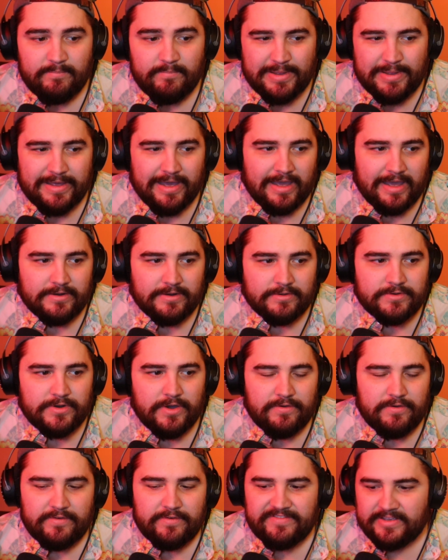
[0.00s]
but I don't
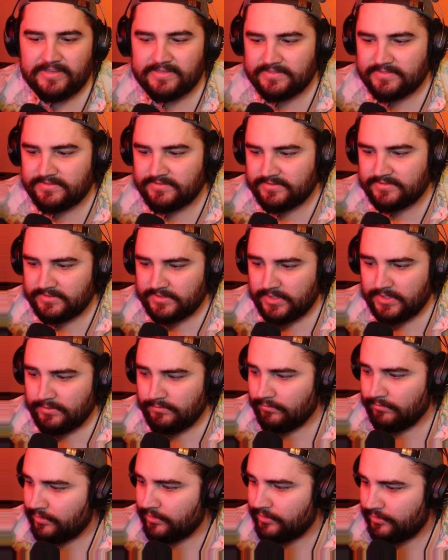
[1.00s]
know if it's
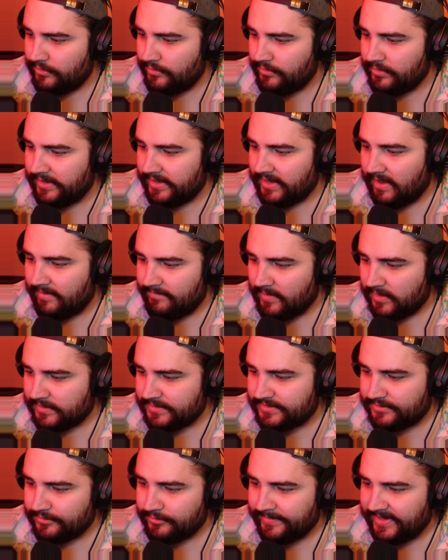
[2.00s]
rude and I'm
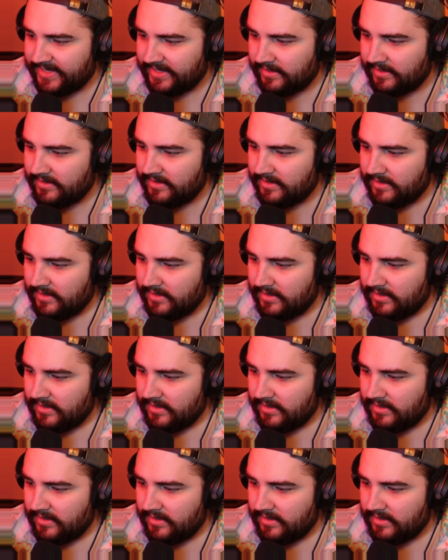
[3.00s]
assuming.